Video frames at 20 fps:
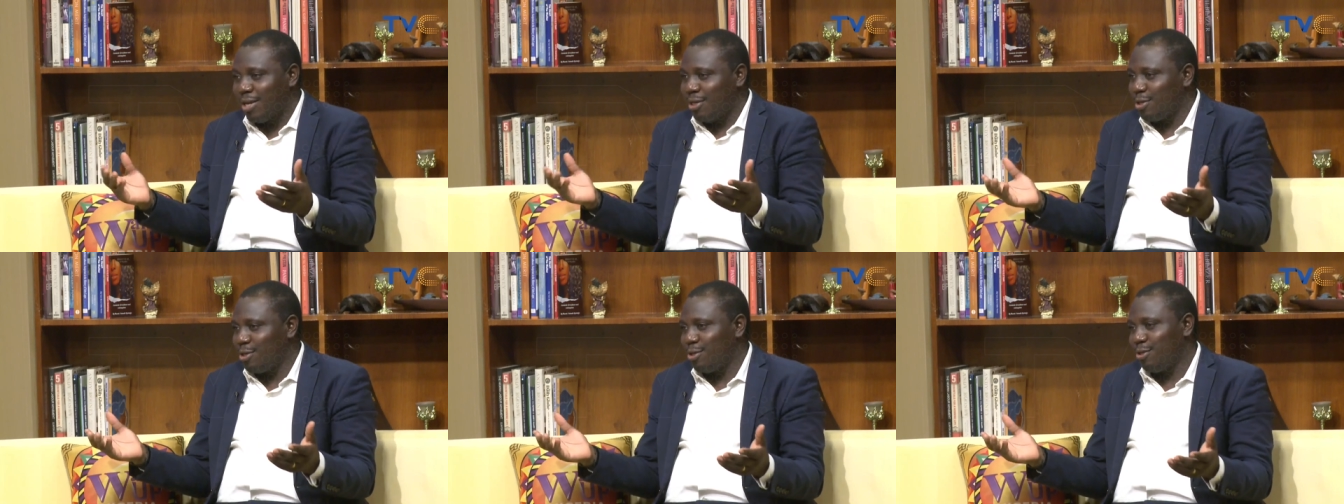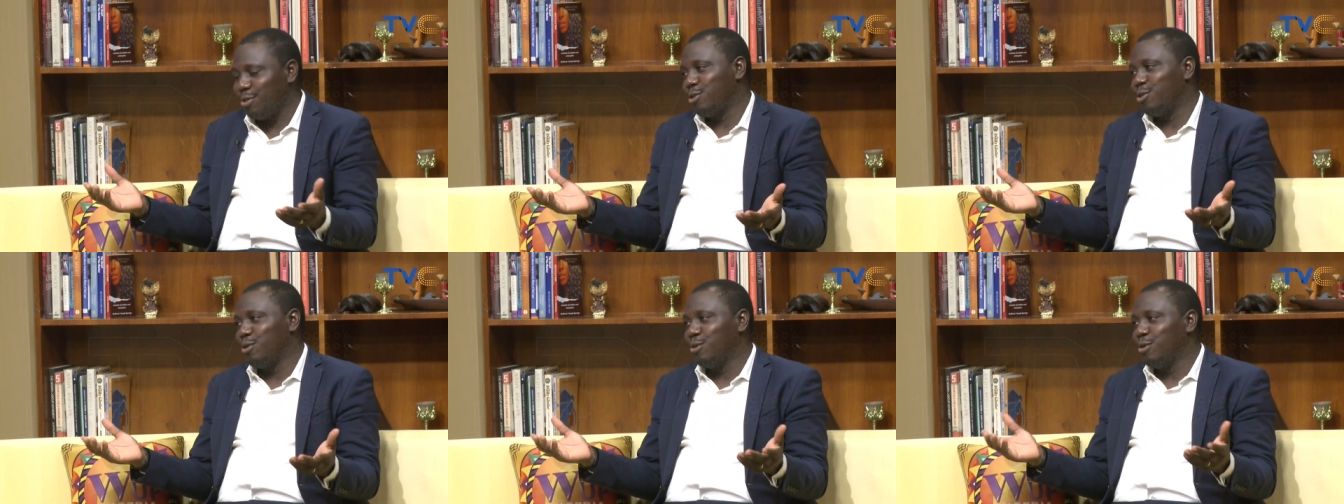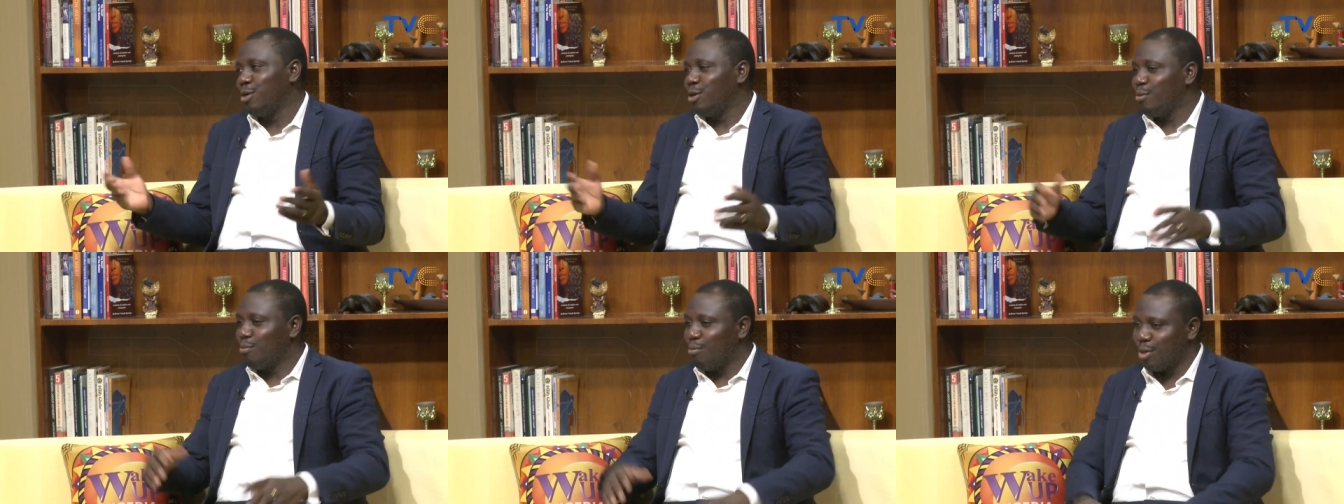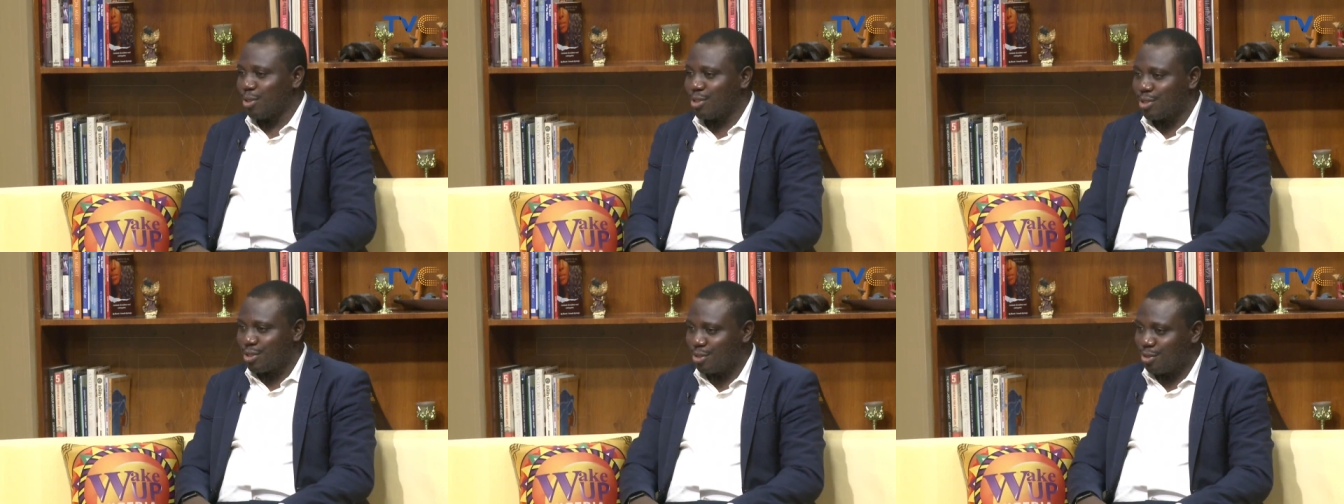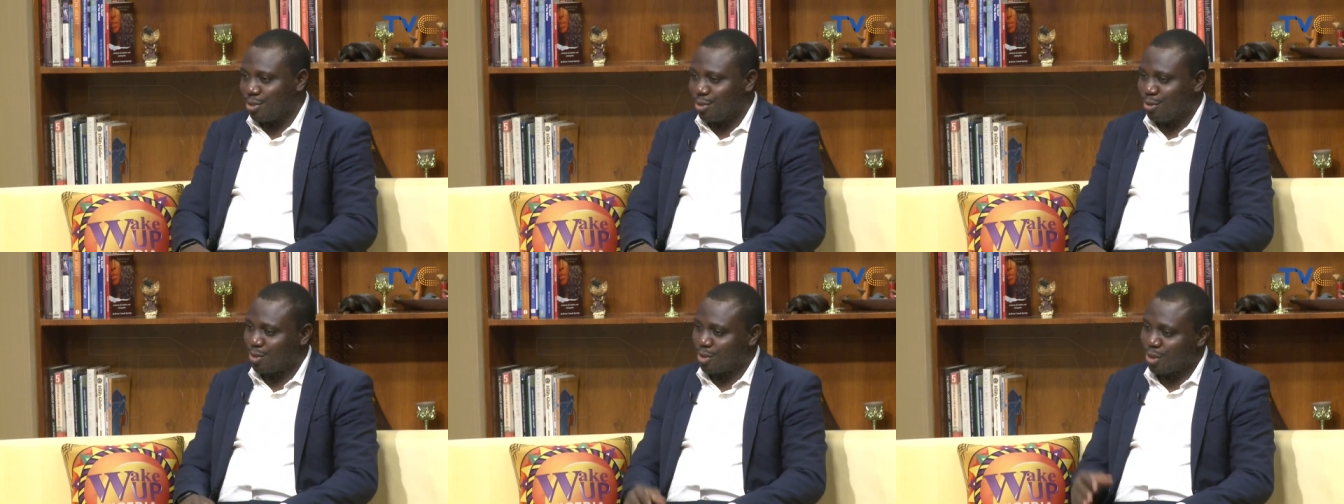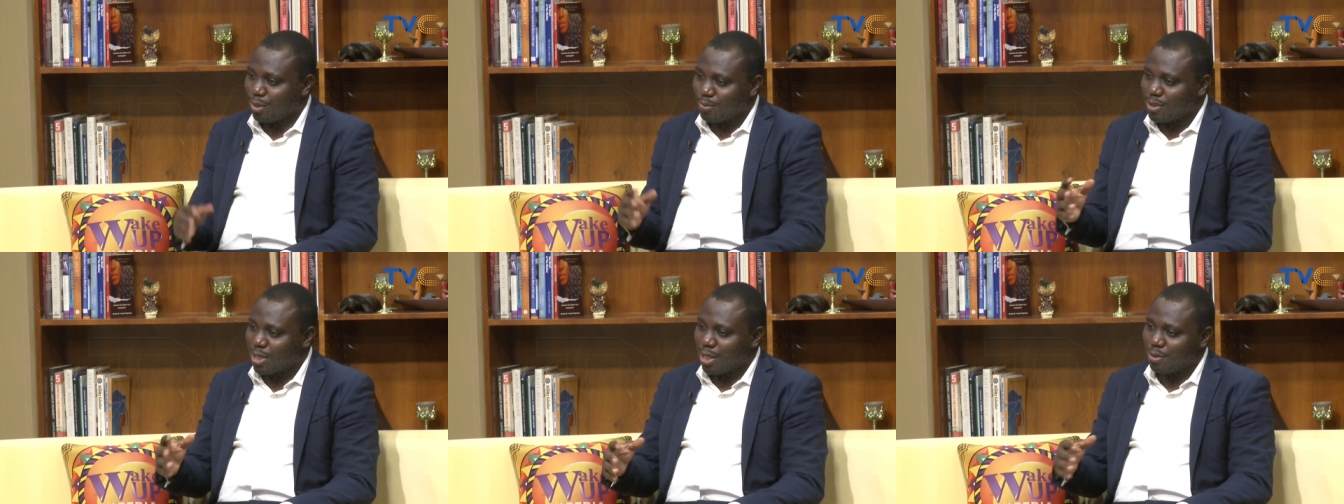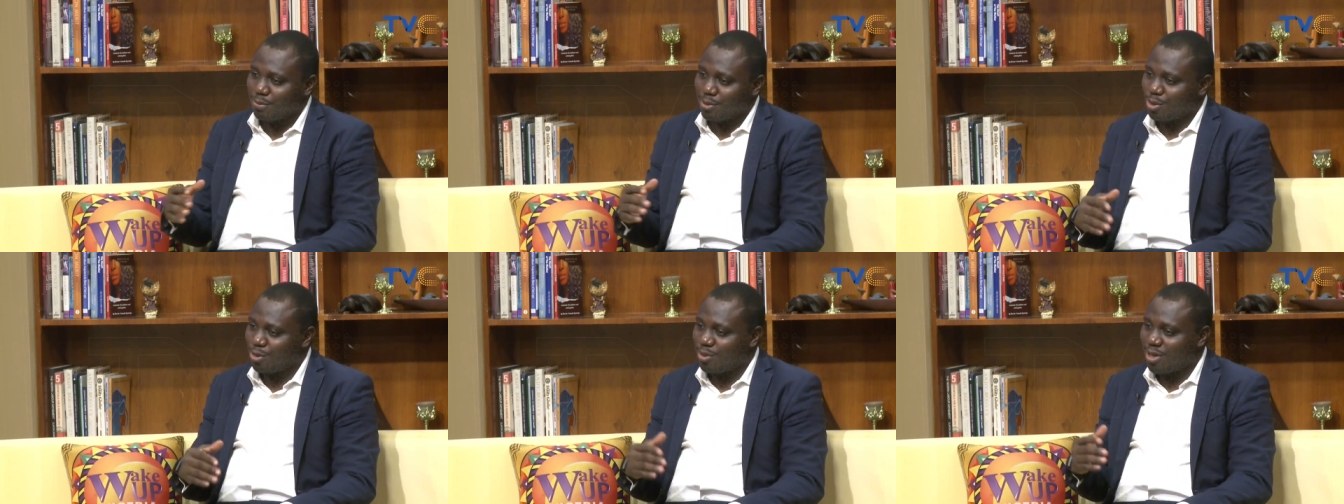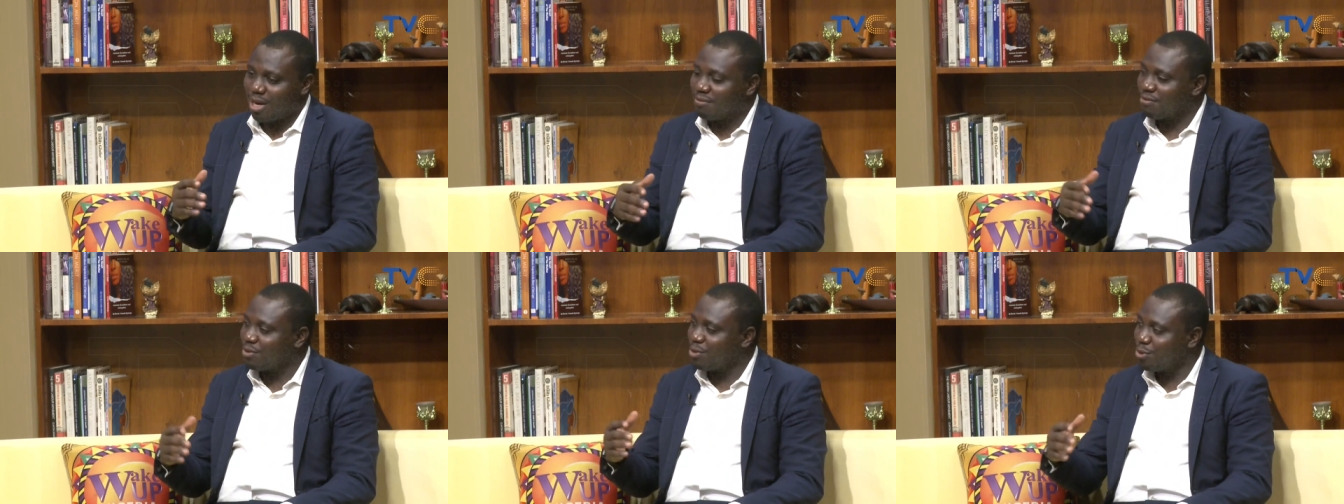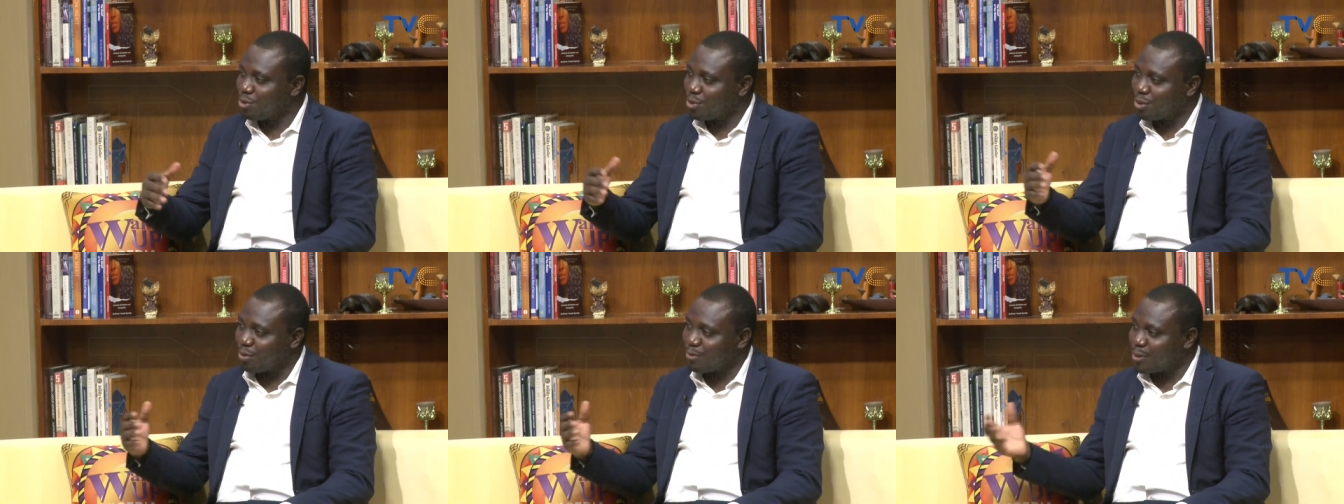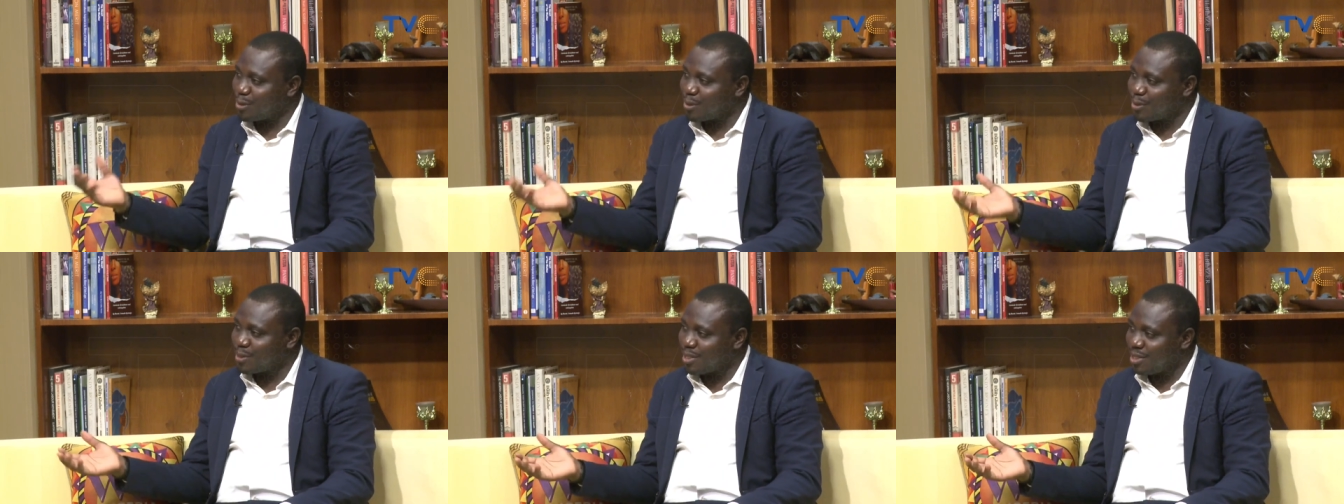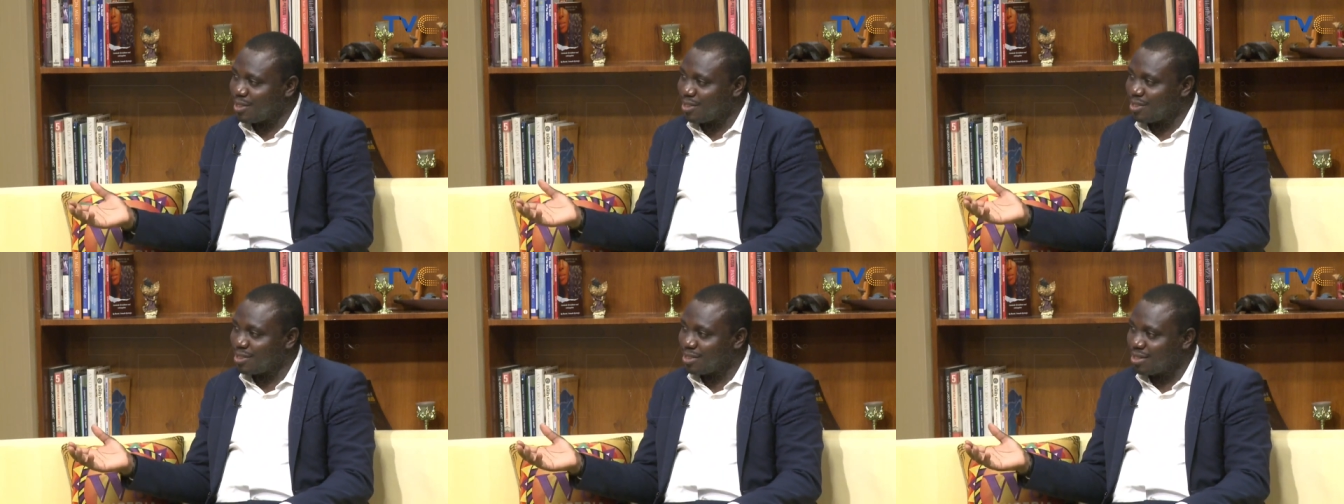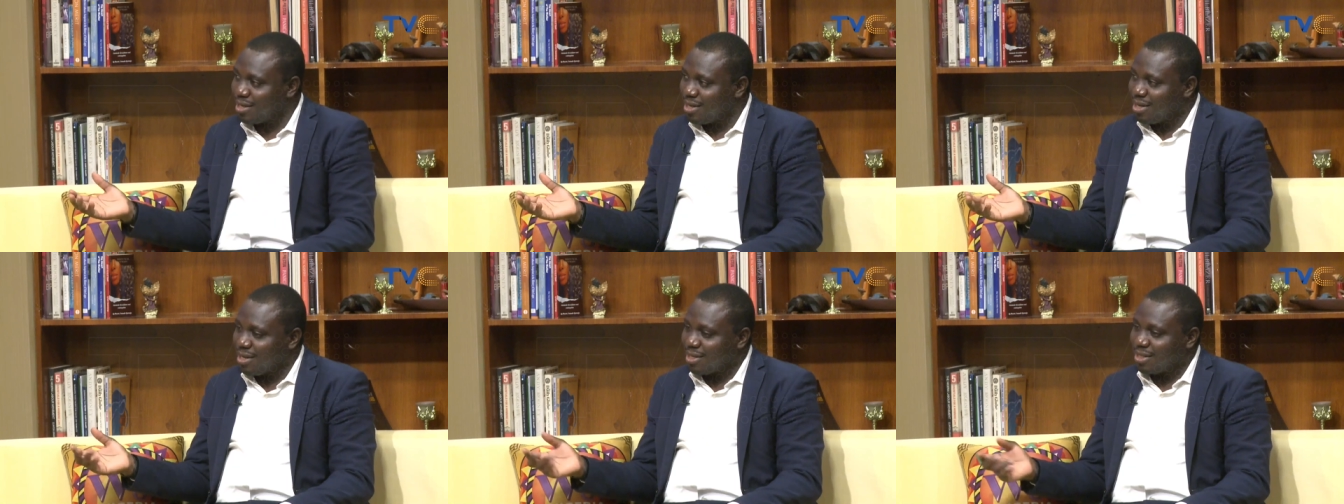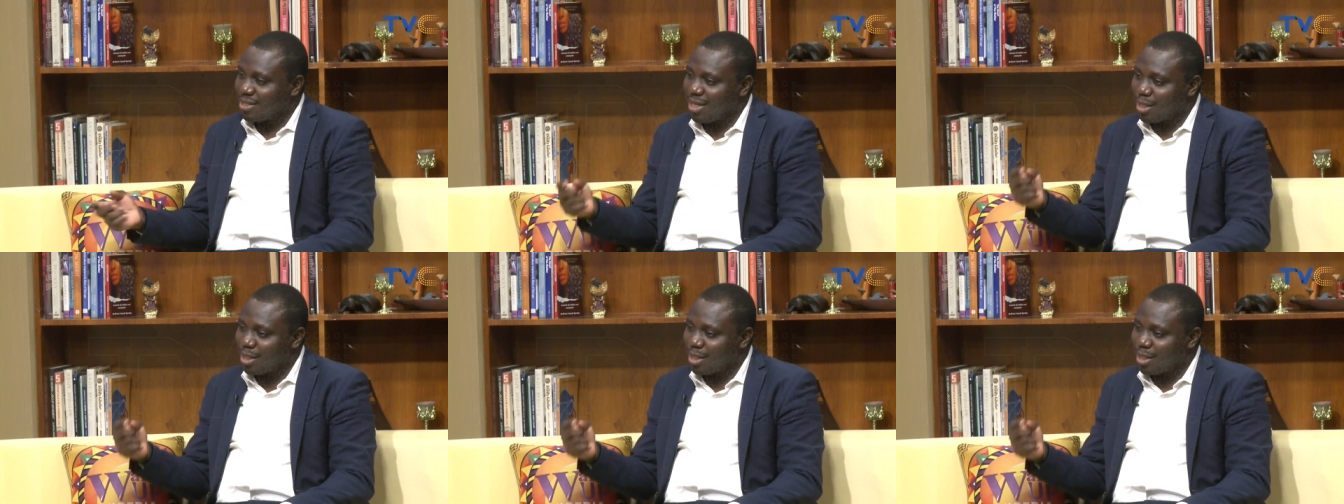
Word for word: you, you know. But, you know, sometimes yeah. you have to do some other things mm-hmm.